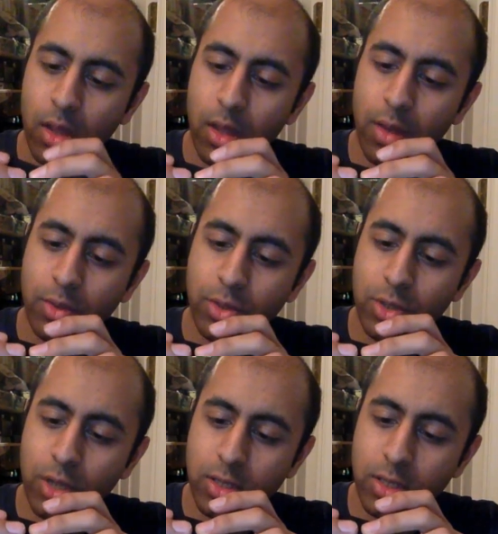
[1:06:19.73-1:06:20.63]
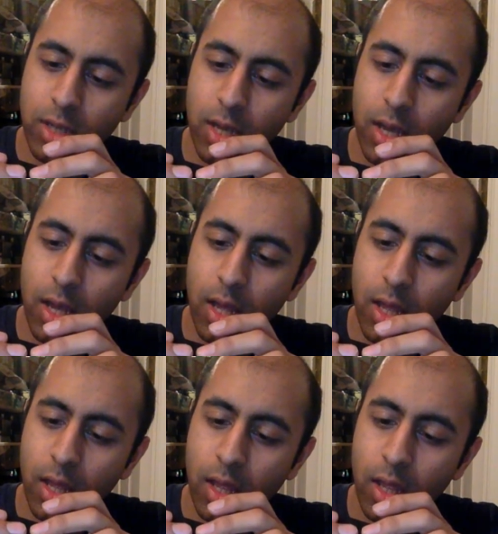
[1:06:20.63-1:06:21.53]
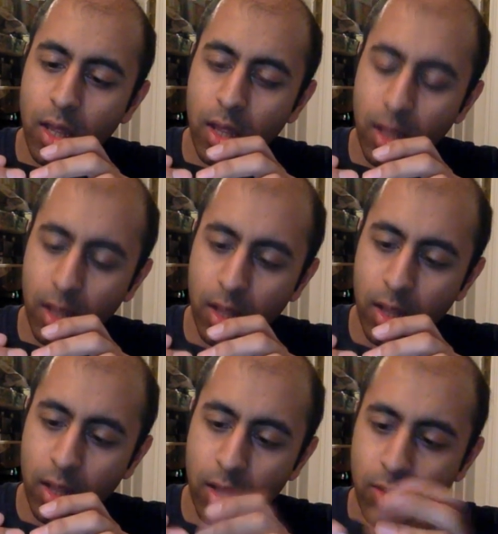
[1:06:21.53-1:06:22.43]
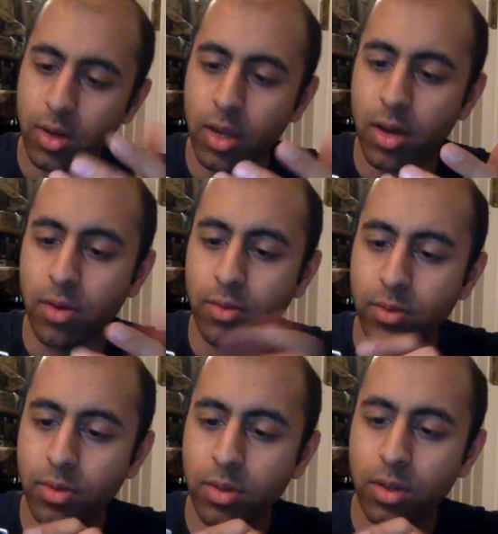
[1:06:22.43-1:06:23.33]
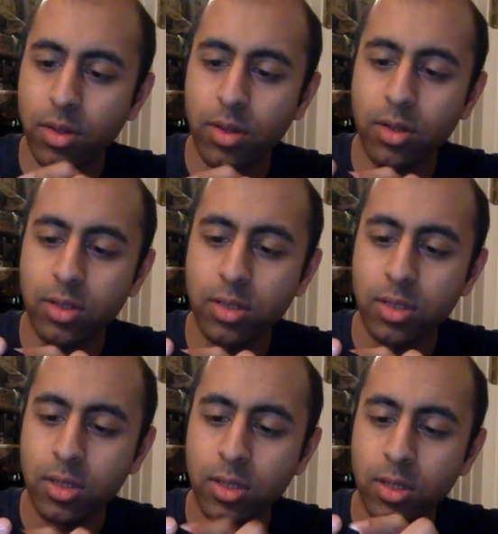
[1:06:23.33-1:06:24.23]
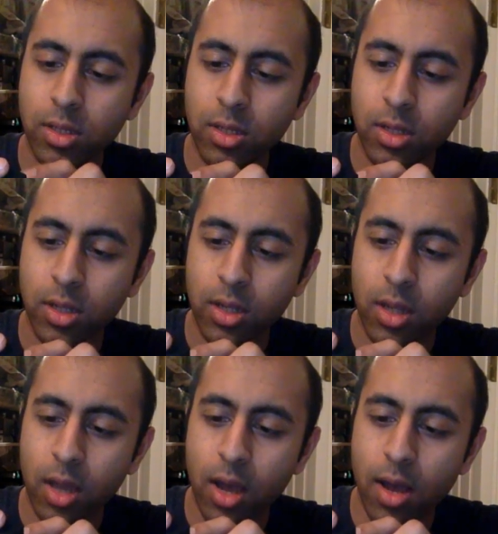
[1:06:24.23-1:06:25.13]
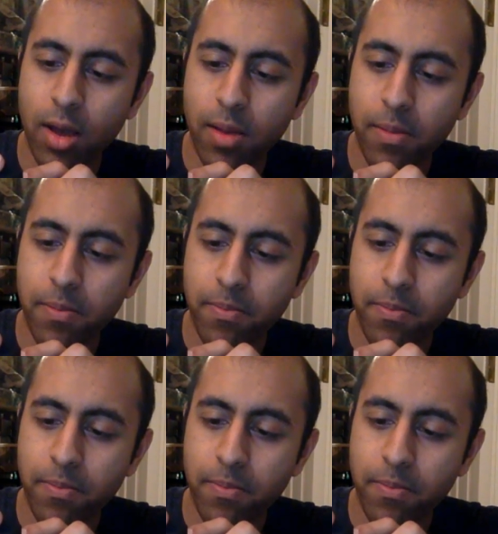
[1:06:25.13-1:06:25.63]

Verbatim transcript: it was just uh, where'd it go? There it is. Um,